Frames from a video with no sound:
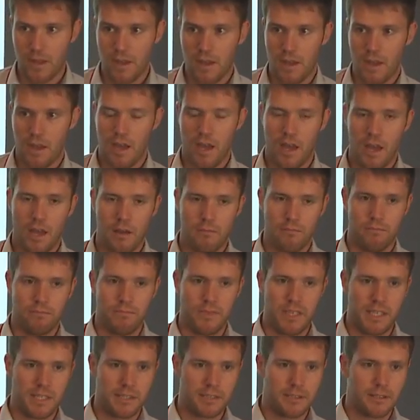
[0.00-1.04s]

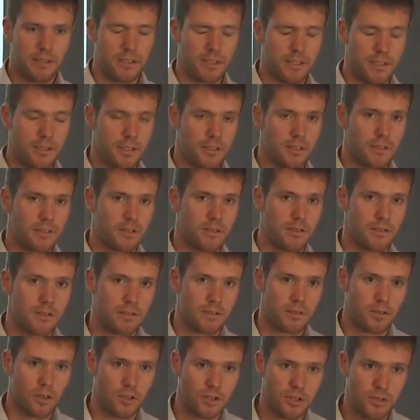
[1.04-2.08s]
There's the
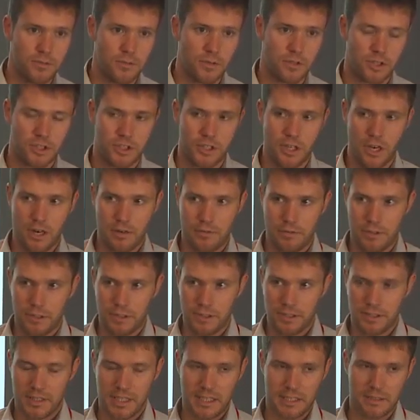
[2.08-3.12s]
cost for
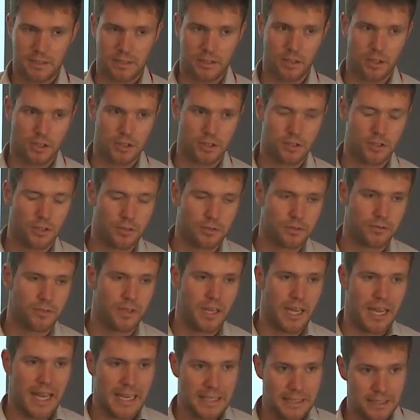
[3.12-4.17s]
servers. There's the cost of
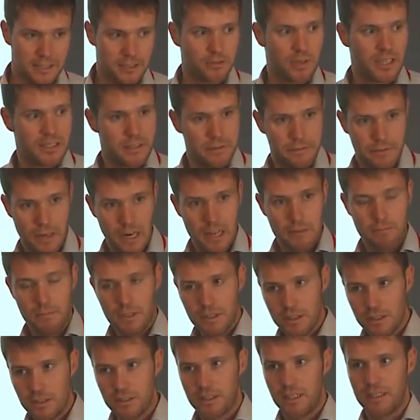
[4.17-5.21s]
extra
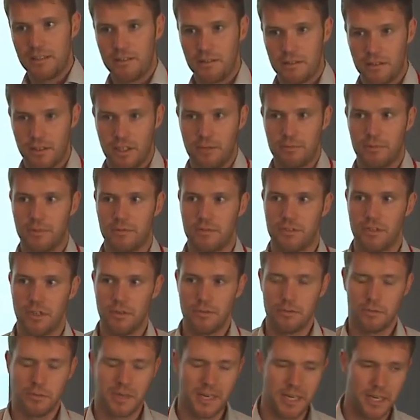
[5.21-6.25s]
developments in terms of
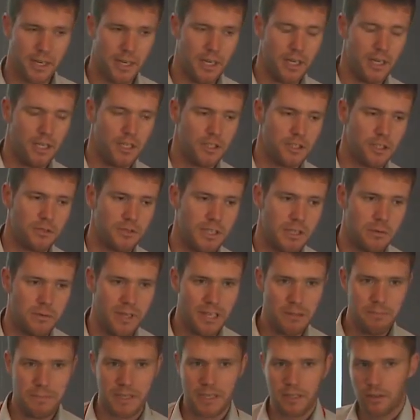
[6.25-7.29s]
software. So there
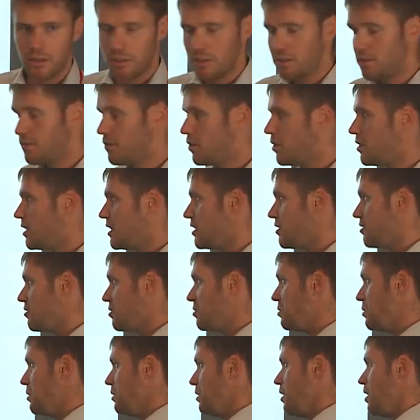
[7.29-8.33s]
will be a cost for this
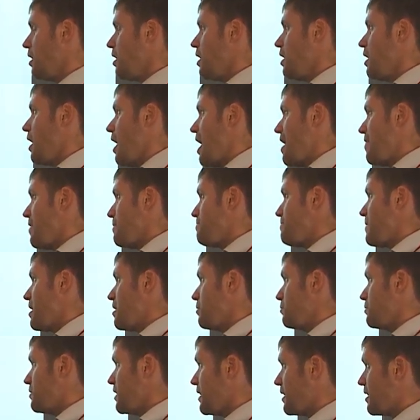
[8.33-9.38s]
tool, and I'm
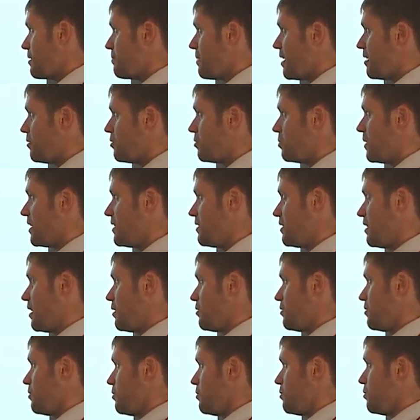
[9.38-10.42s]
now thinking about
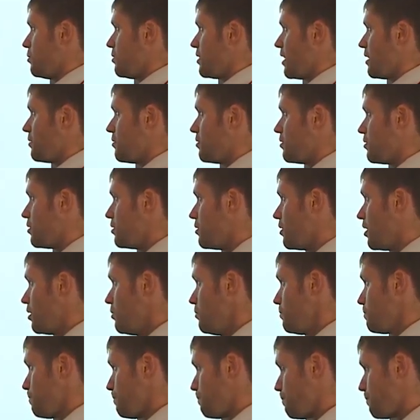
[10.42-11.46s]
1,000 to 2,000 euro.
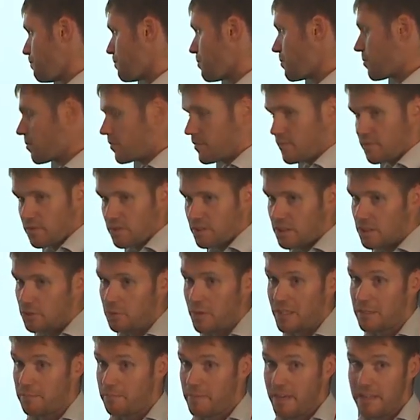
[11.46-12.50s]
It
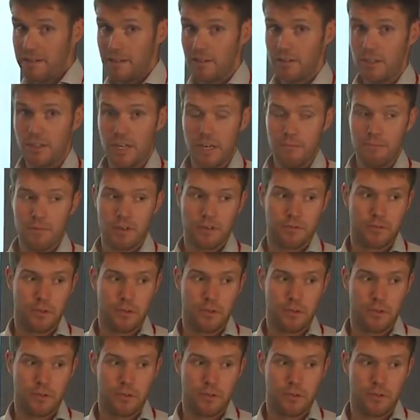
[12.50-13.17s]
will depend on the number of